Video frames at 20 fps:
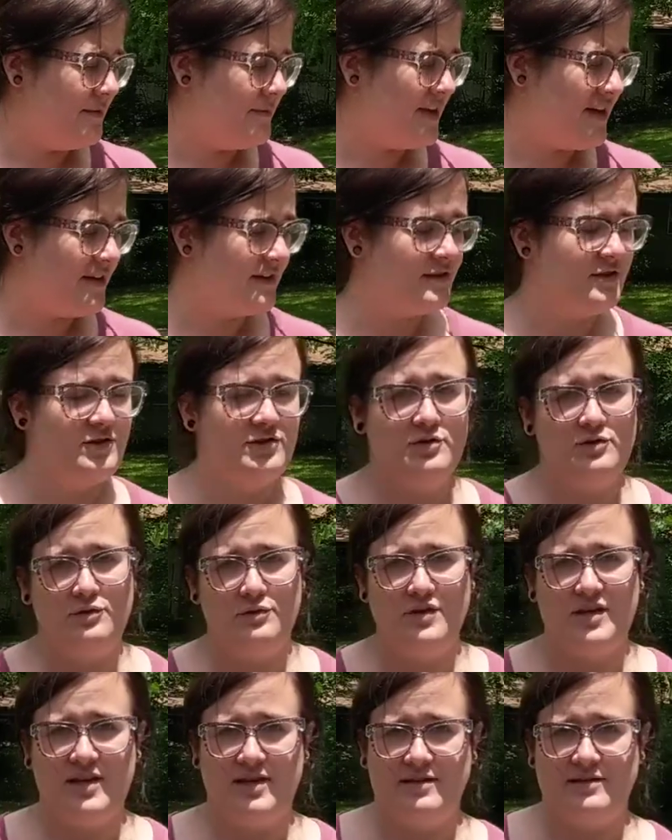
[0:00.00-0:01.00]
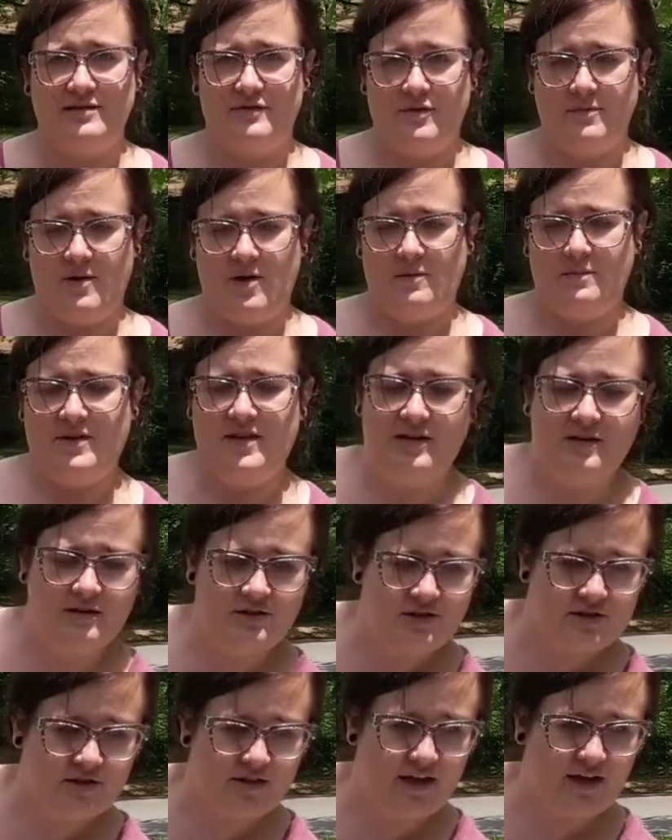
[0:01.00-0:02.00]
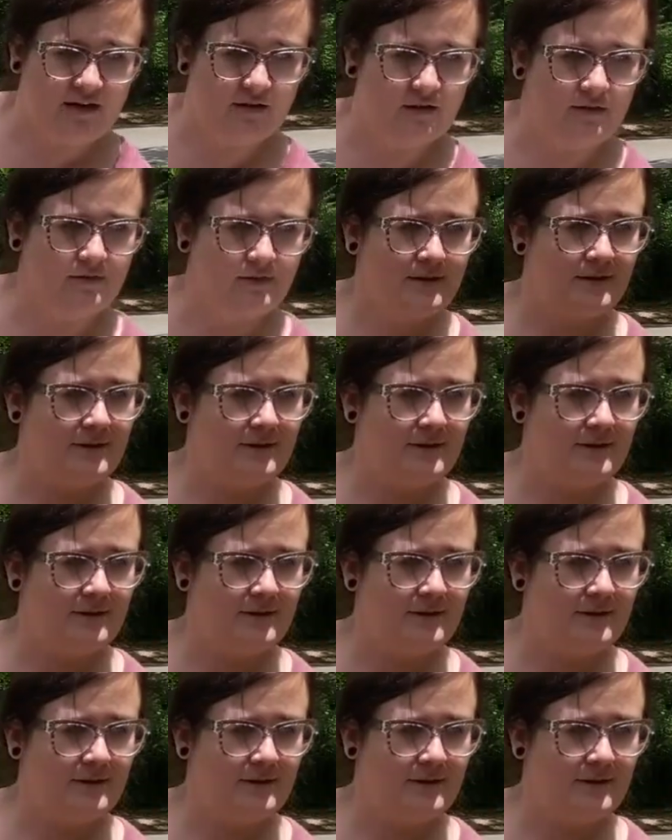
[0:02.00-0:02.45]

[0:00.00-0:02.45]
to mix two things from our pH scale.